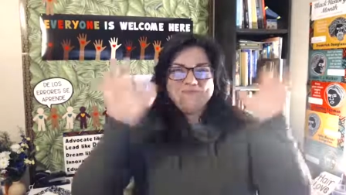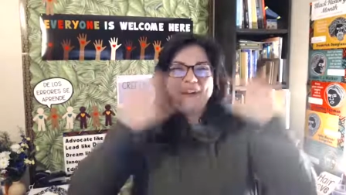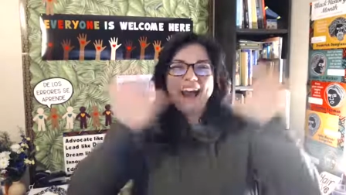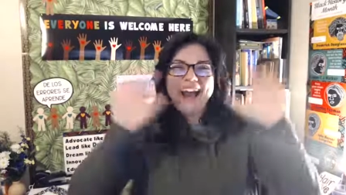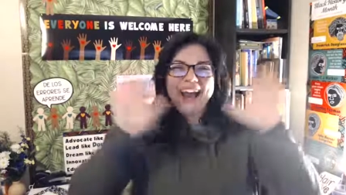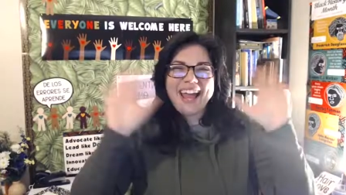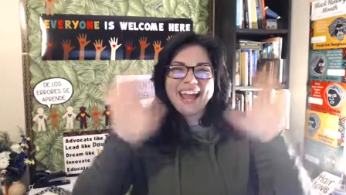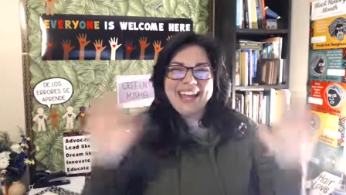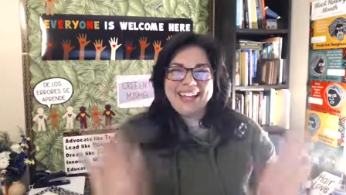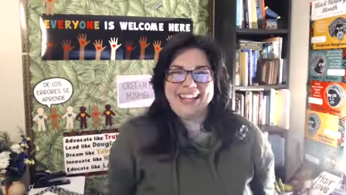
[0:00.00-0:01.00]

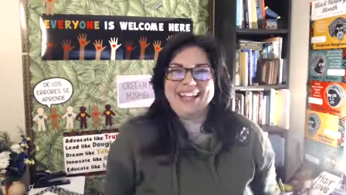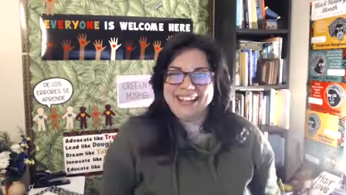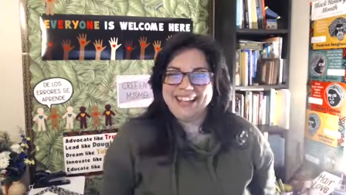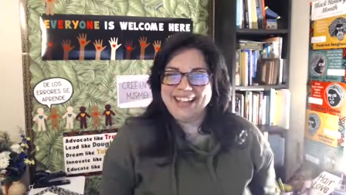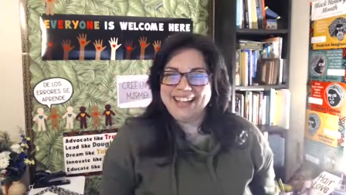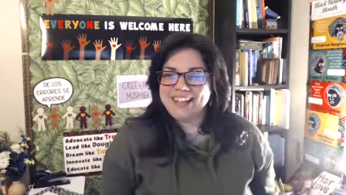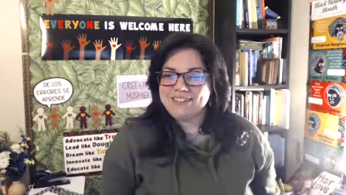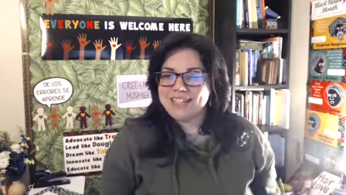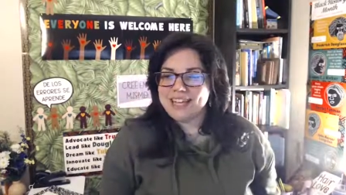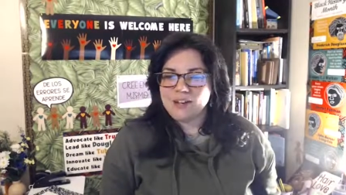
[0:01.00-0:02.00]
Bye.
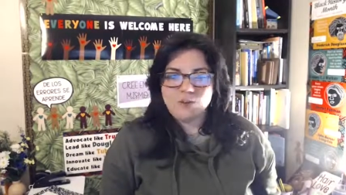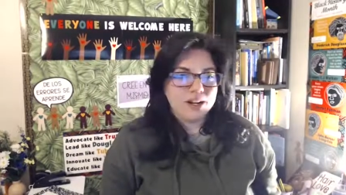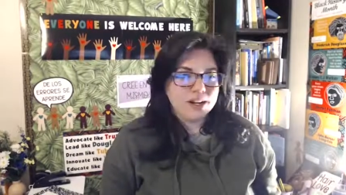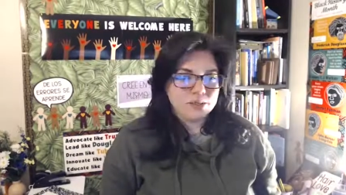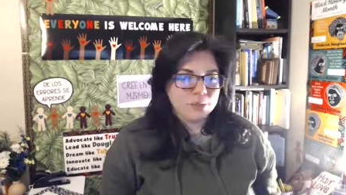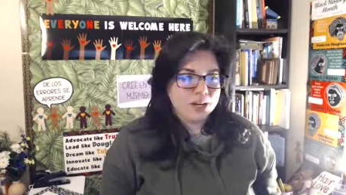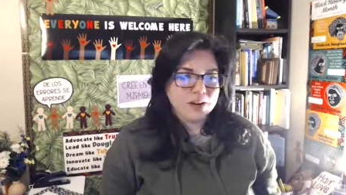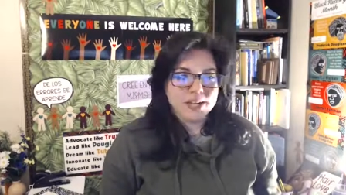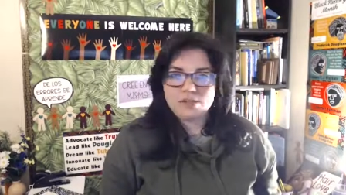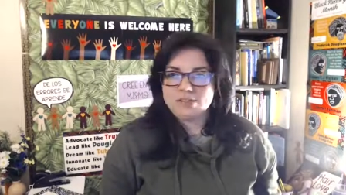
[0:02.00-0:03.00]
Let me see. Where, where do
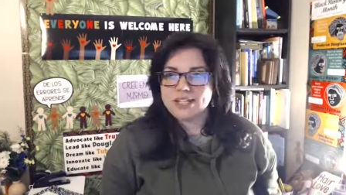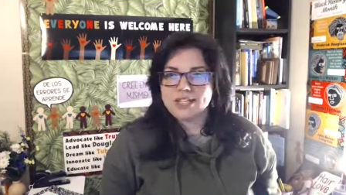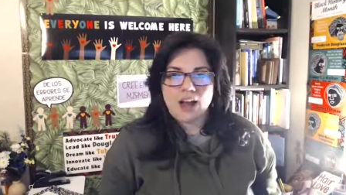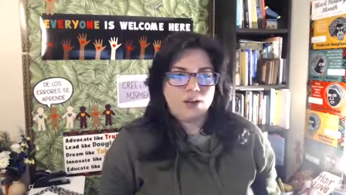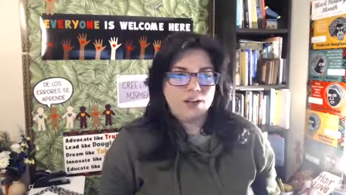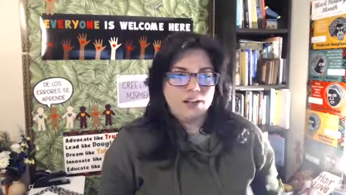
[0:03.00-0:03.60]
I do this now?